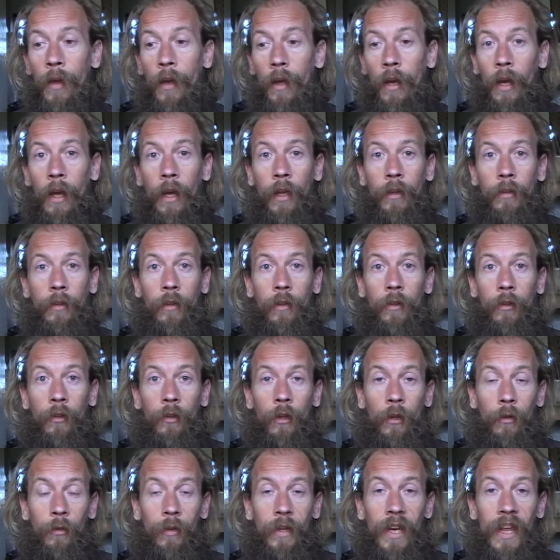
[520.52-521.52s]
and, you
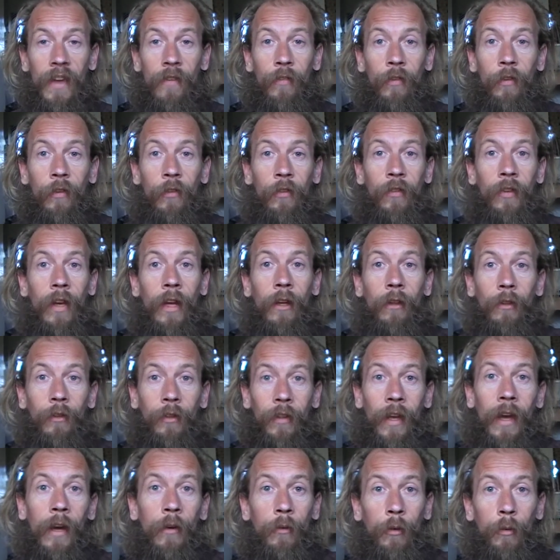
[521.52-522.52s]
know, never settled
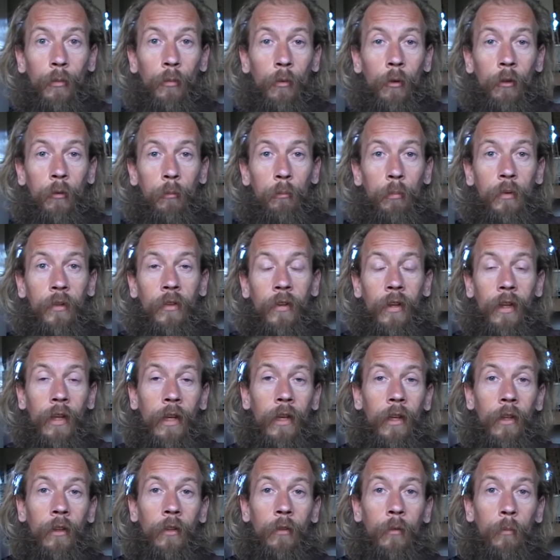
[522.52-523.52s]
down in one
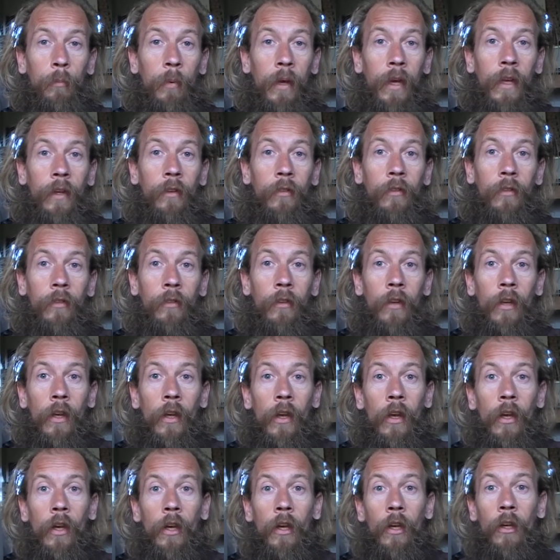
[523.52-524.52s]
particular space,
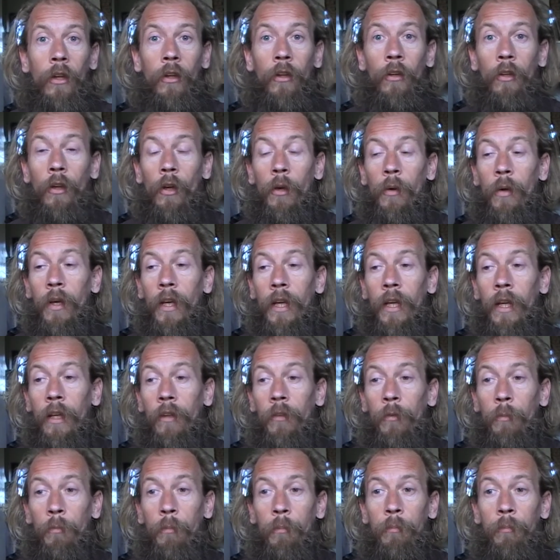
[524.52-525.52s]
you know,
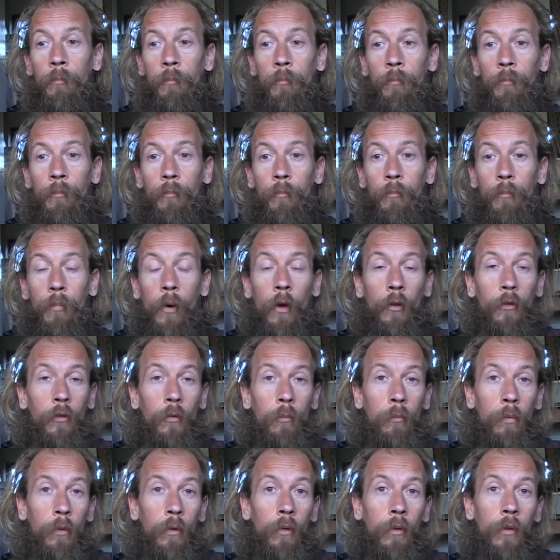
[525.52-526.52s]
it's
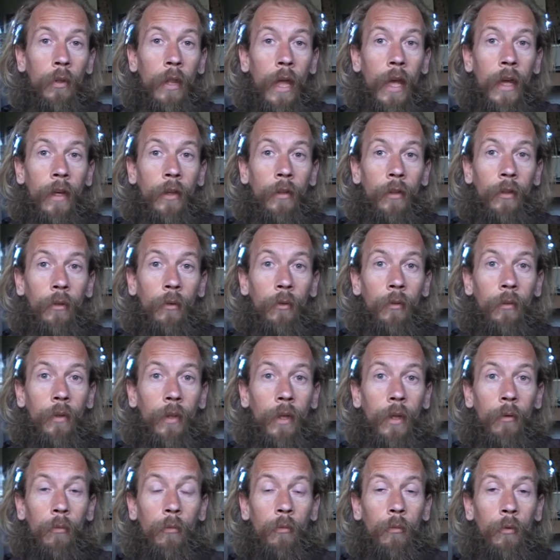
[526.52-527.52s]
possible that
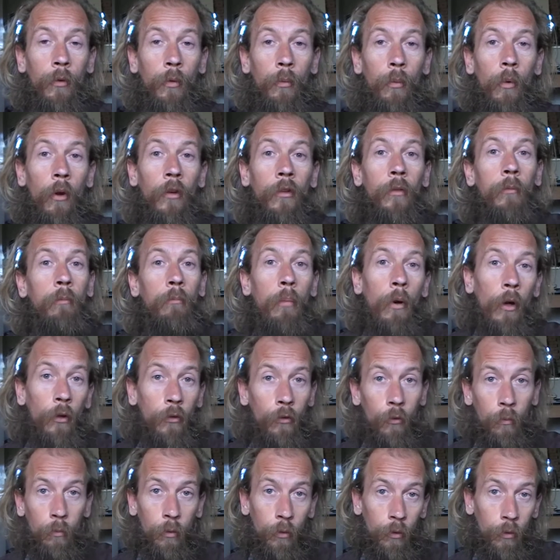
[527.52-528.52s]
it wasn't
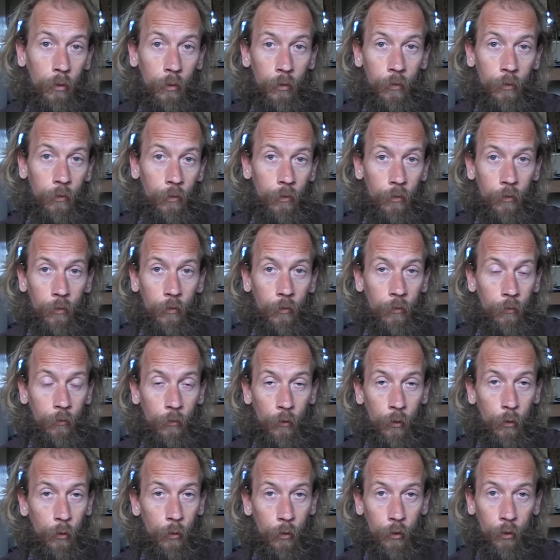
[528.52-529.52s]
possible
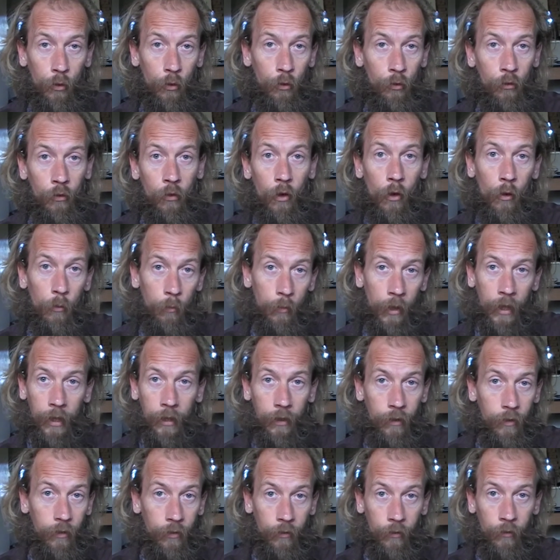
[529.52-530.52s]
for you and your
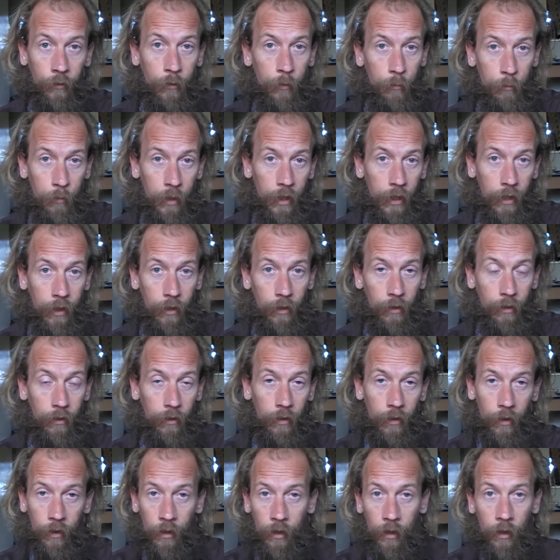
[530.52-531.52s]
soulmate to meet
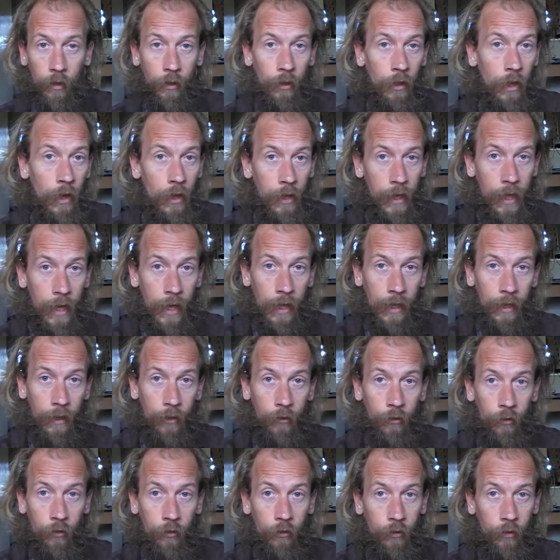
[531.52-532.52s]
at a young
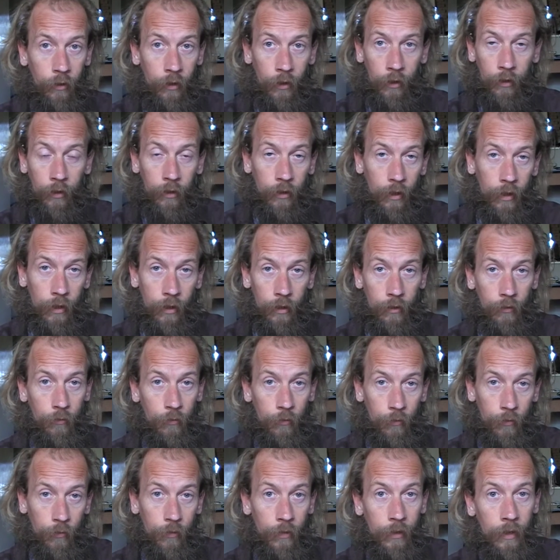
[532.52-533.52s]
age and
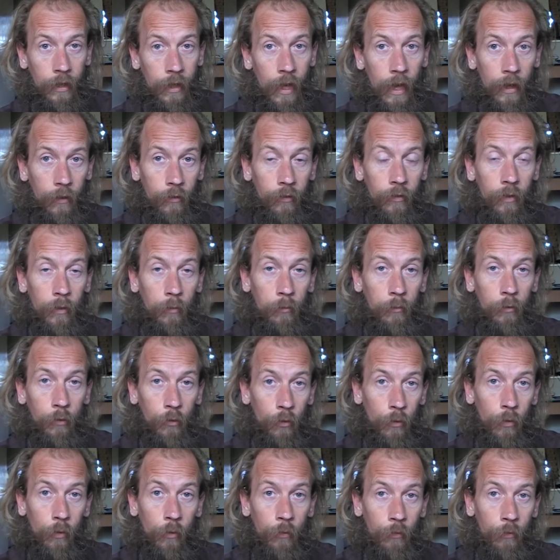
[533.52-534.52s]
get some
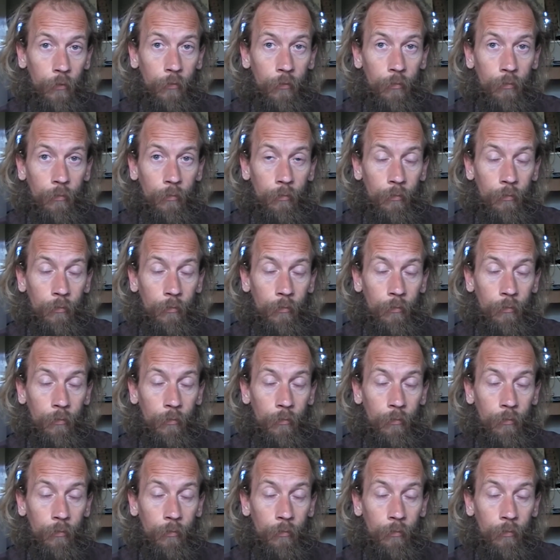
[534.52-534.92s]
sort of